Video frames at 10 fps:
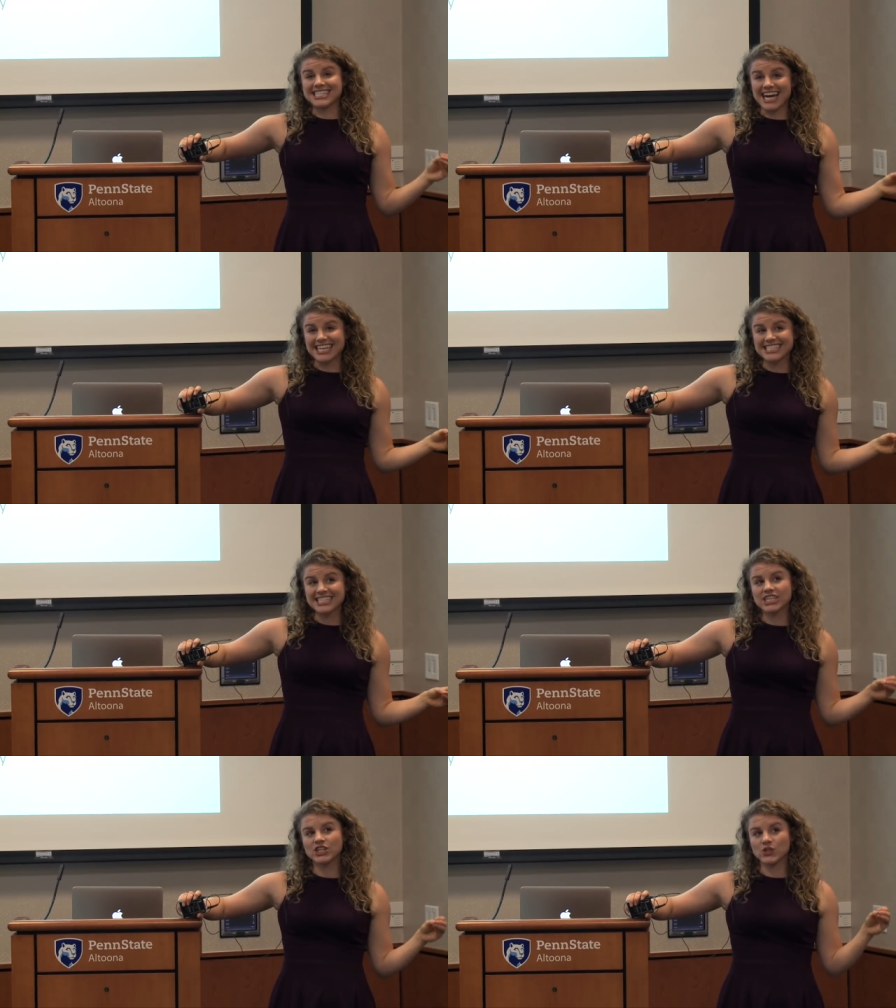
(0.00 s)
diet,
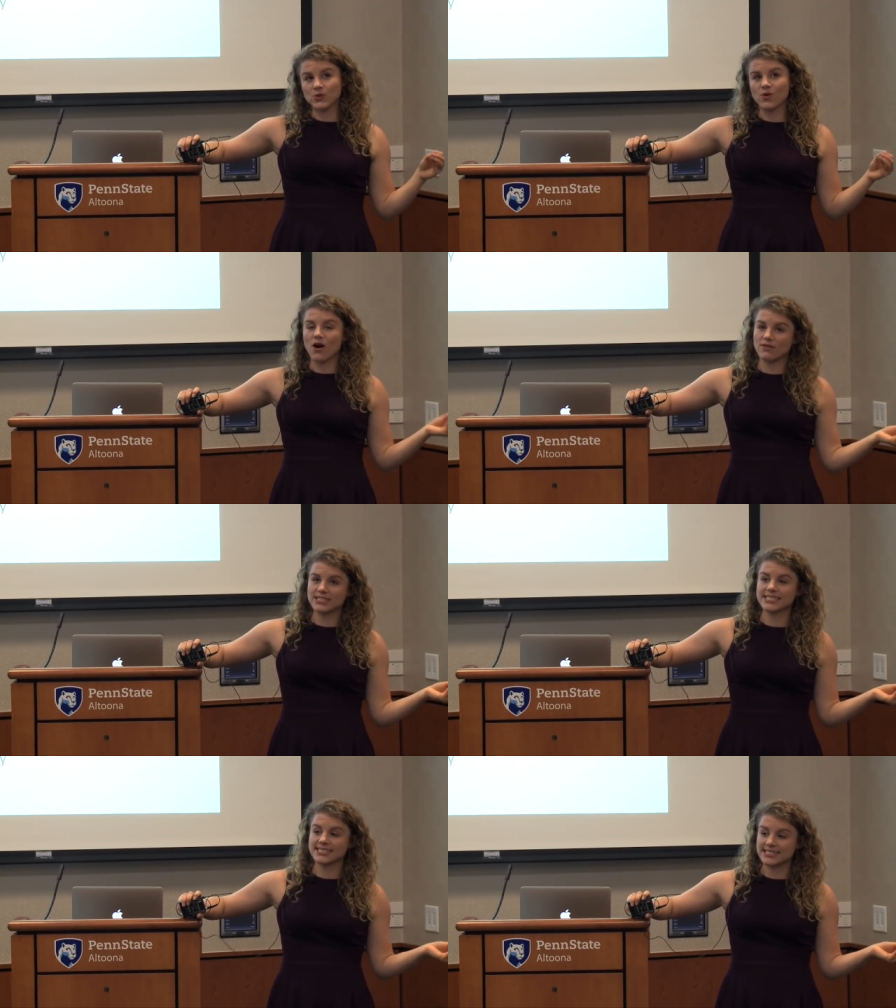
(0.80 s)
you will
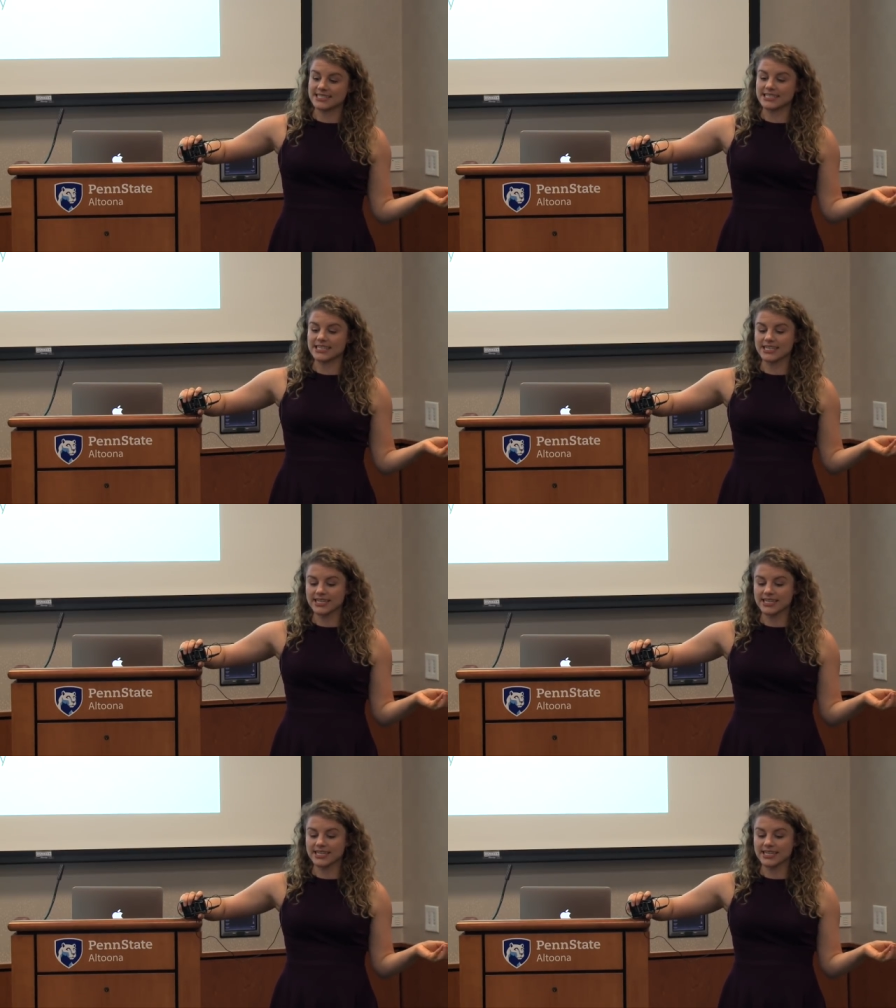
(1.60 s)
often see